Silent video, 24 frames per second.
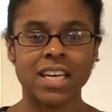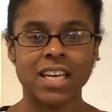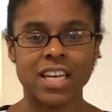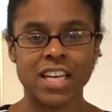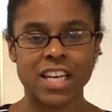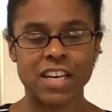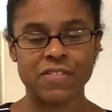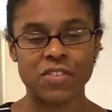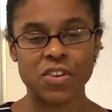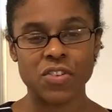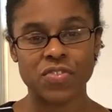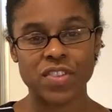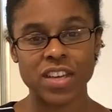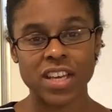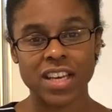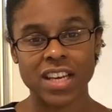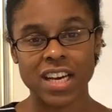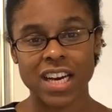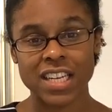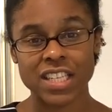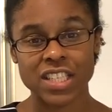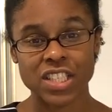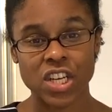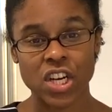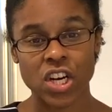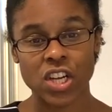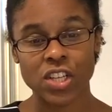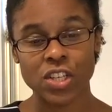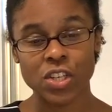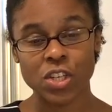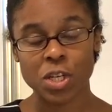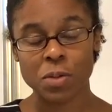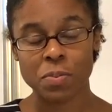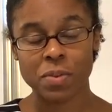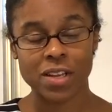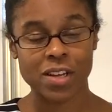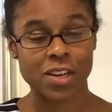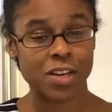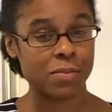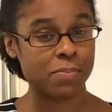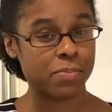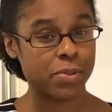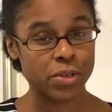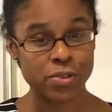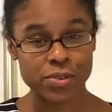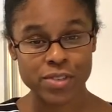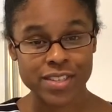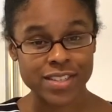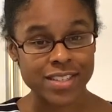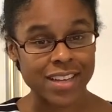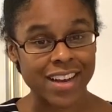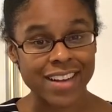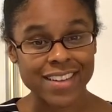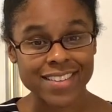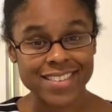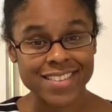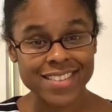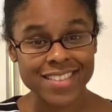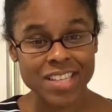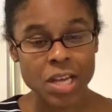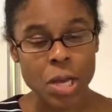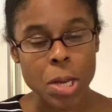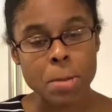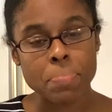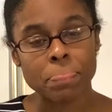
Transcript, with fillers: If you think God is calling you to be a computer scientist,